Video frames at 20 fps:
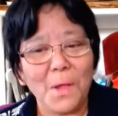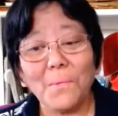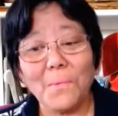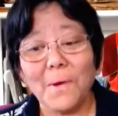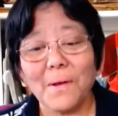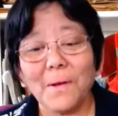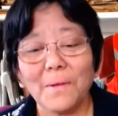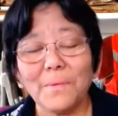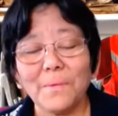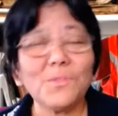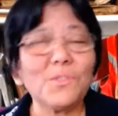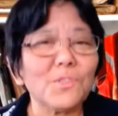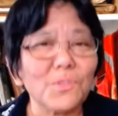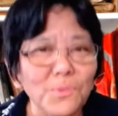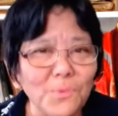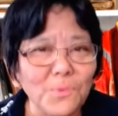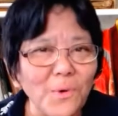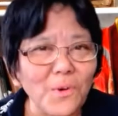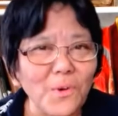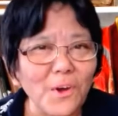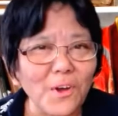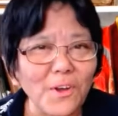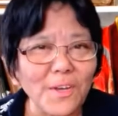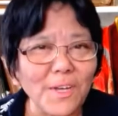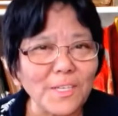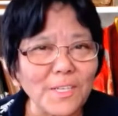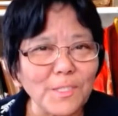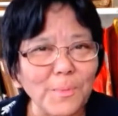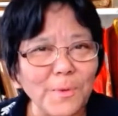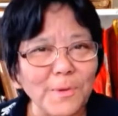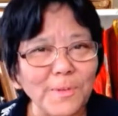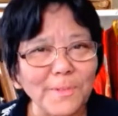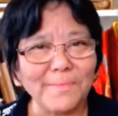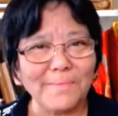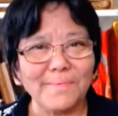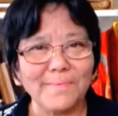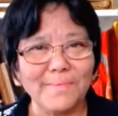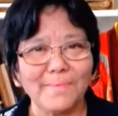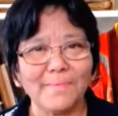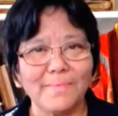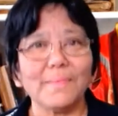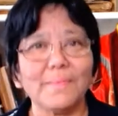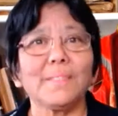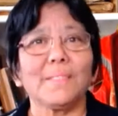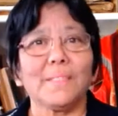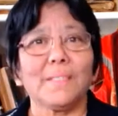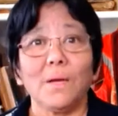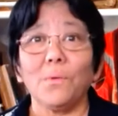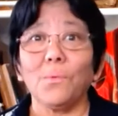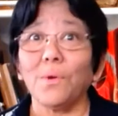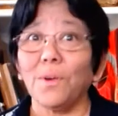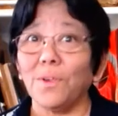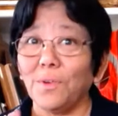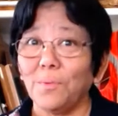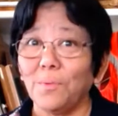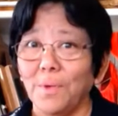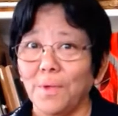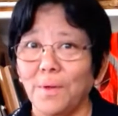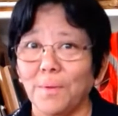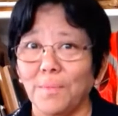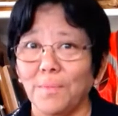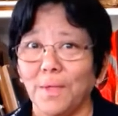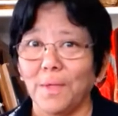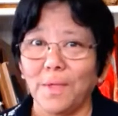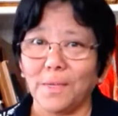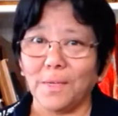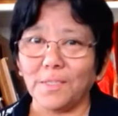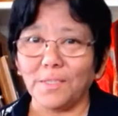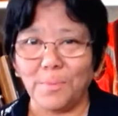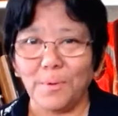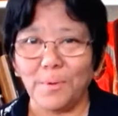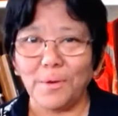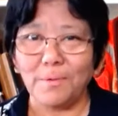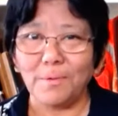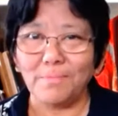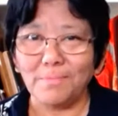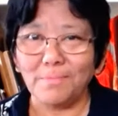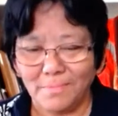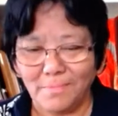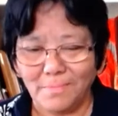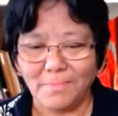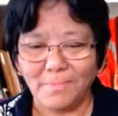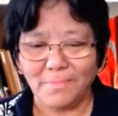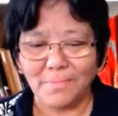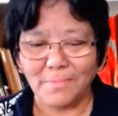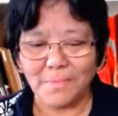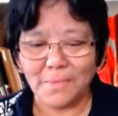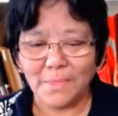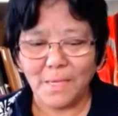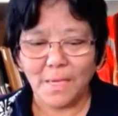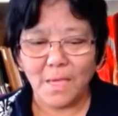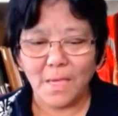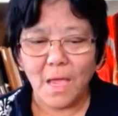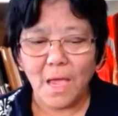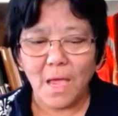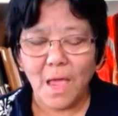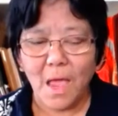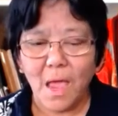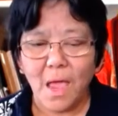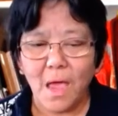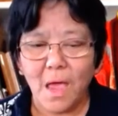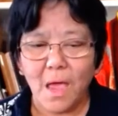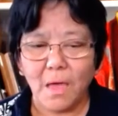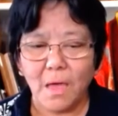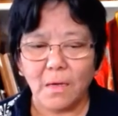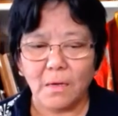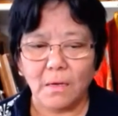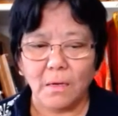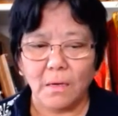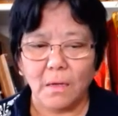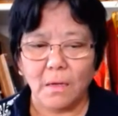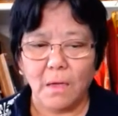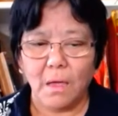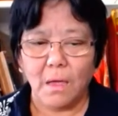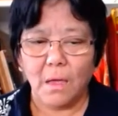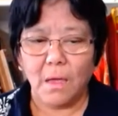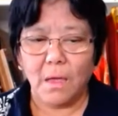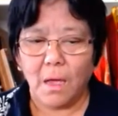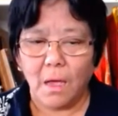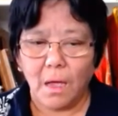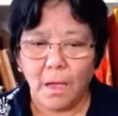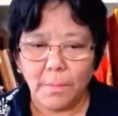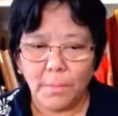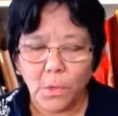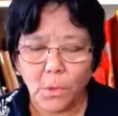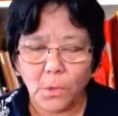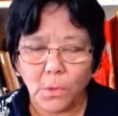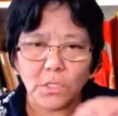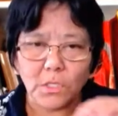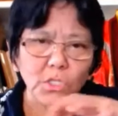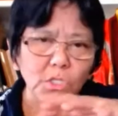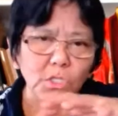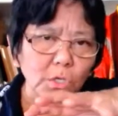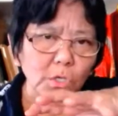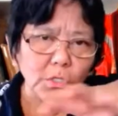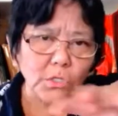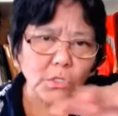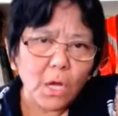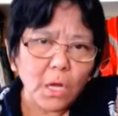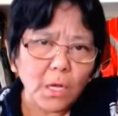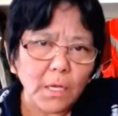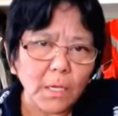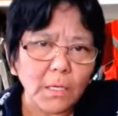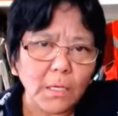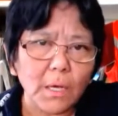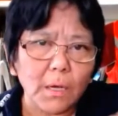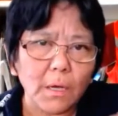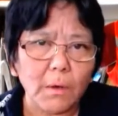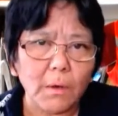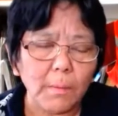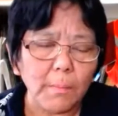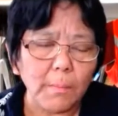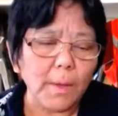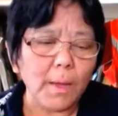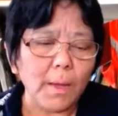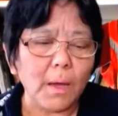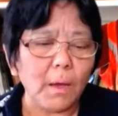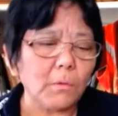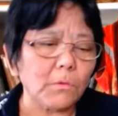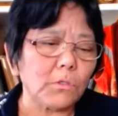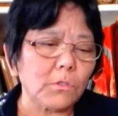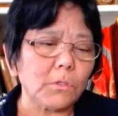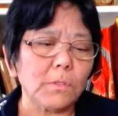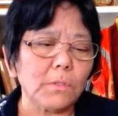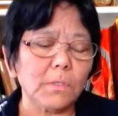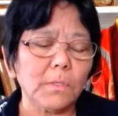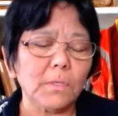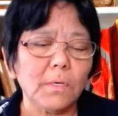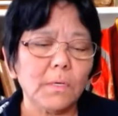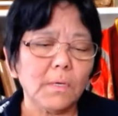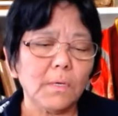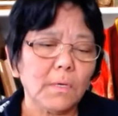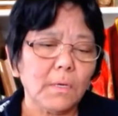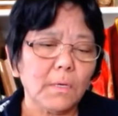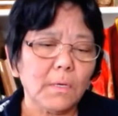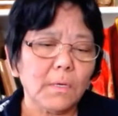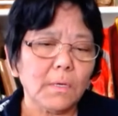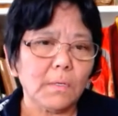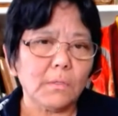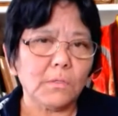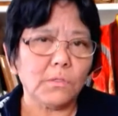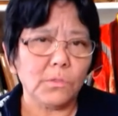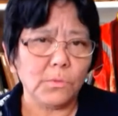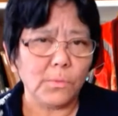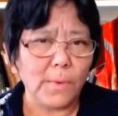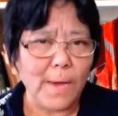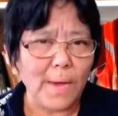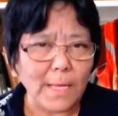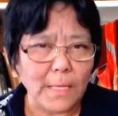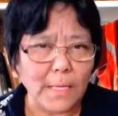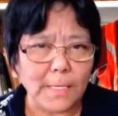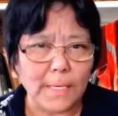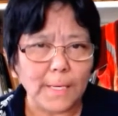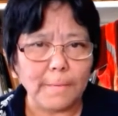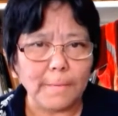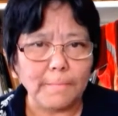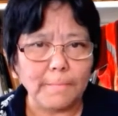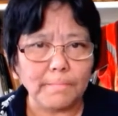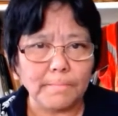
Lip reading: Welcome to Tarot Card Expert, where you become the expert. And I'm going to start talking now about duality.